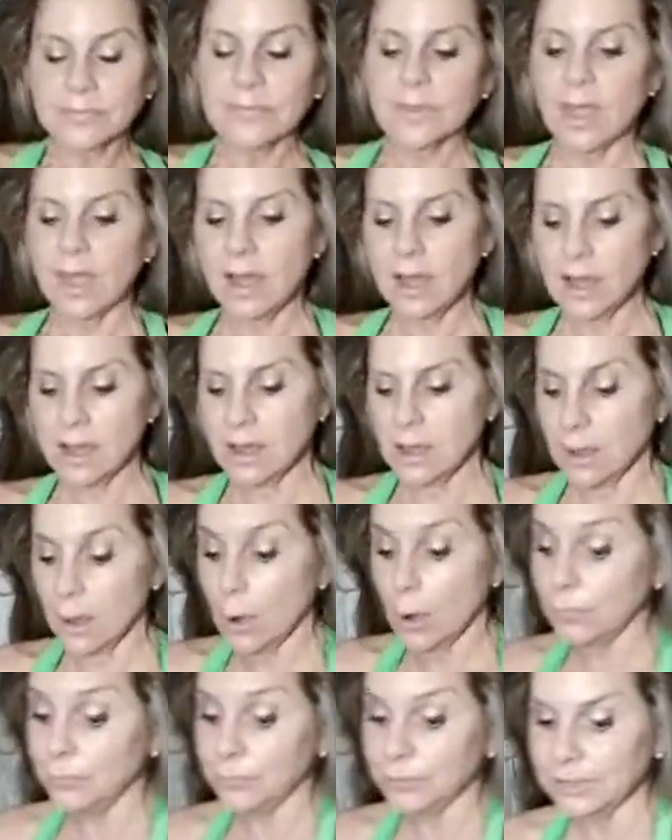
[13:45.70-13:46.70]

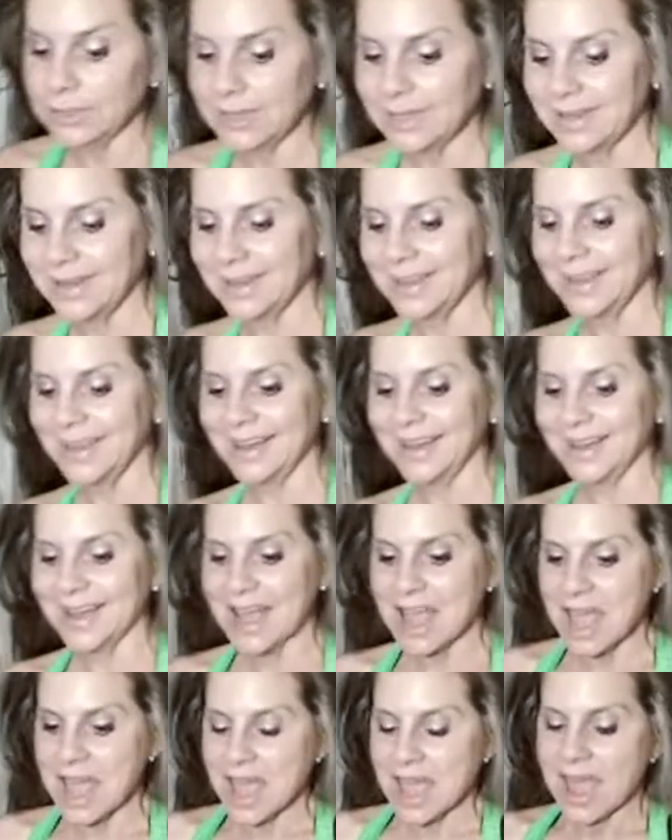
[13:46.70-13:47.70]
hopefully,
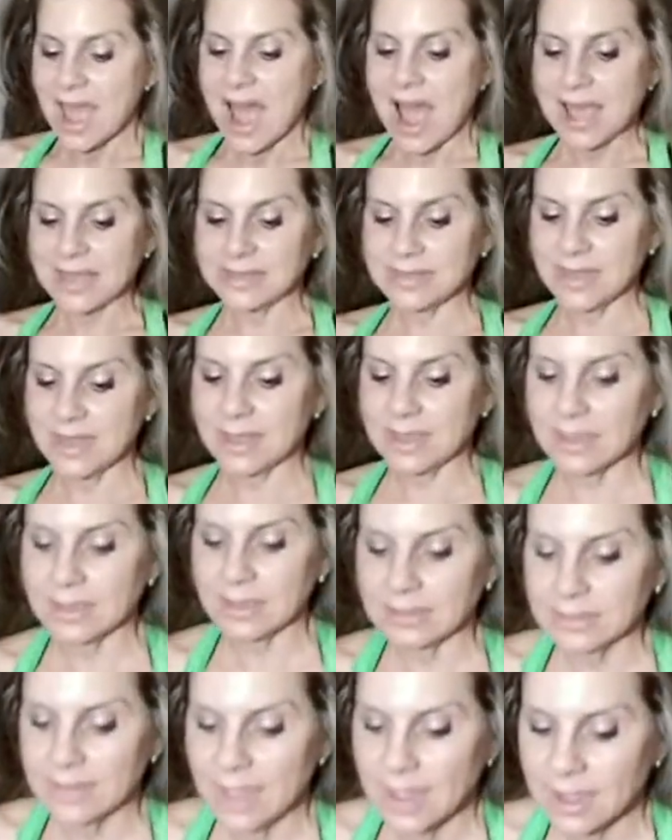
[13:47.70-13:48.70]
I
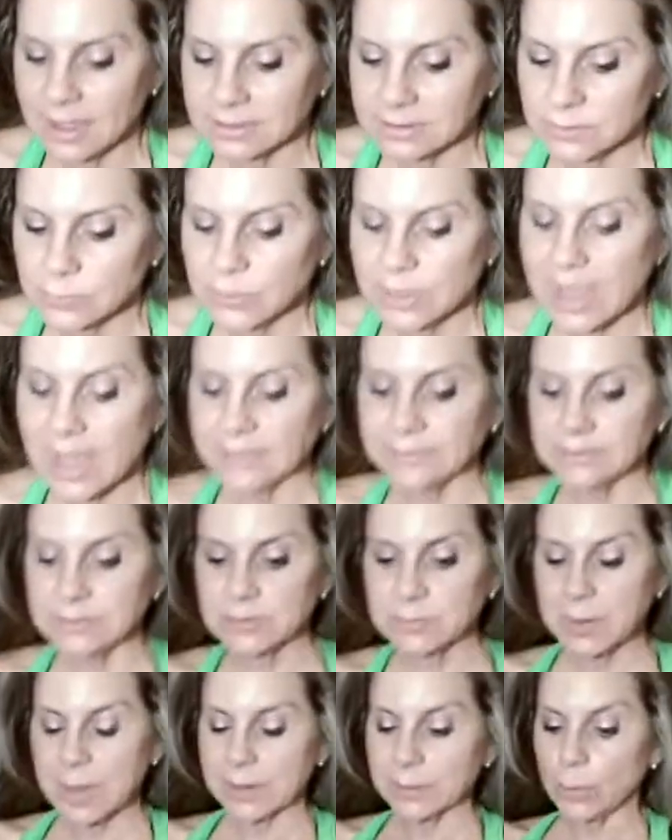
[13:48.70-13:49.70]
think that we have to
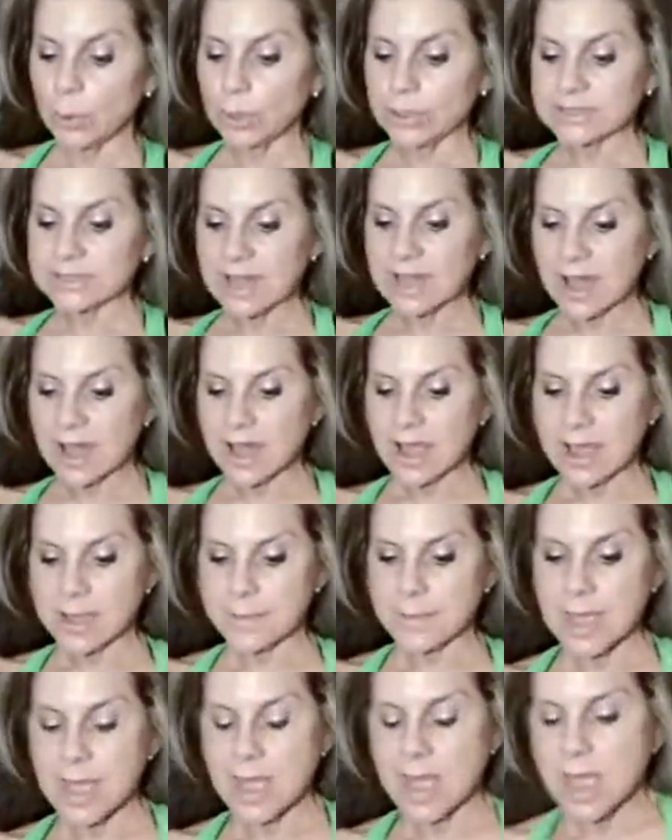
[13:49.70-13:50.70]
spend more
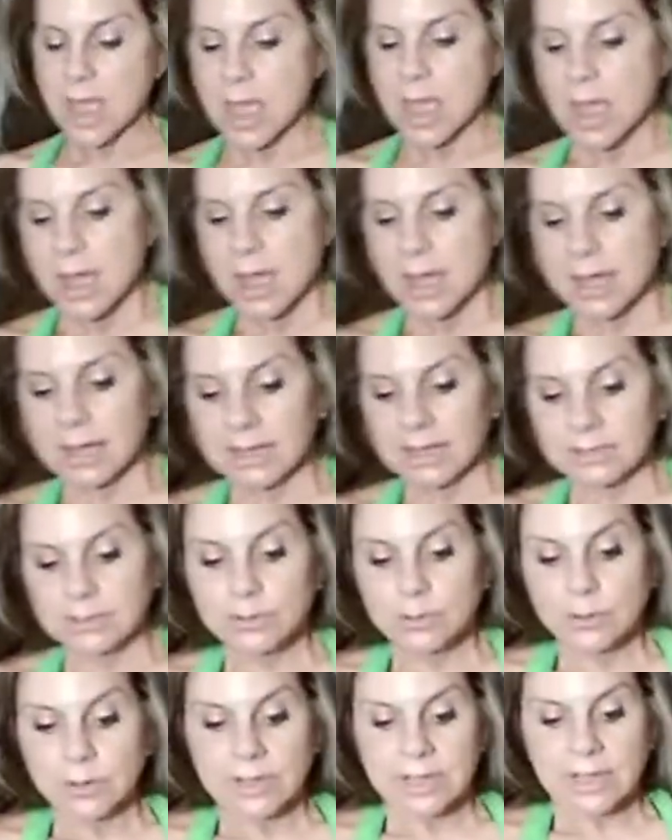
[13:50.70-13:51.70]
time
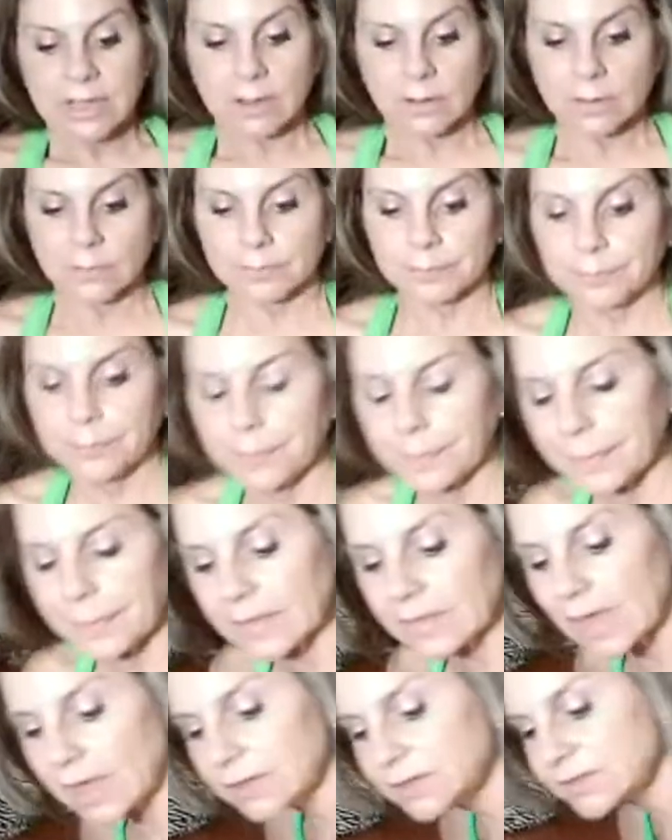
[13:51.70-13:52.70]
doing
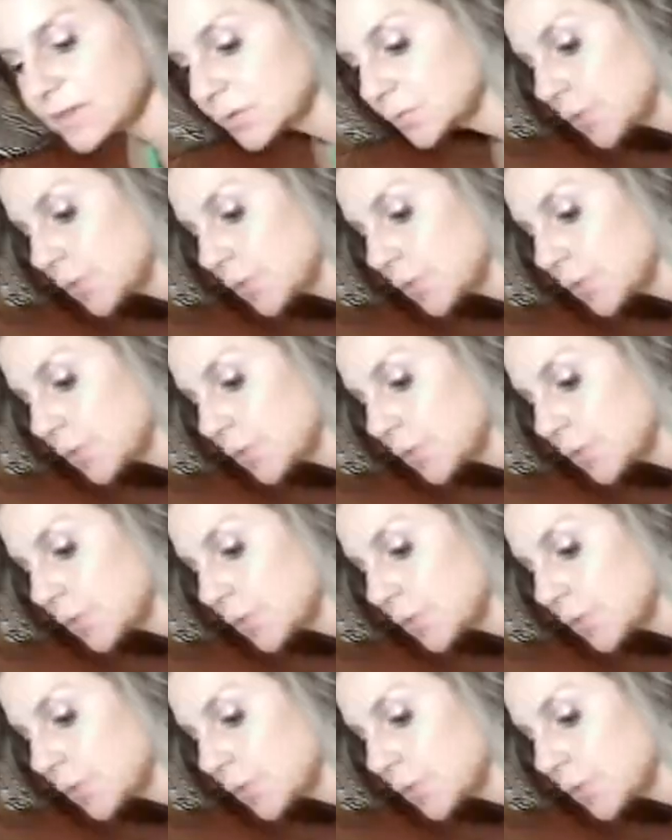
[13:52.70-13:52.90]
not just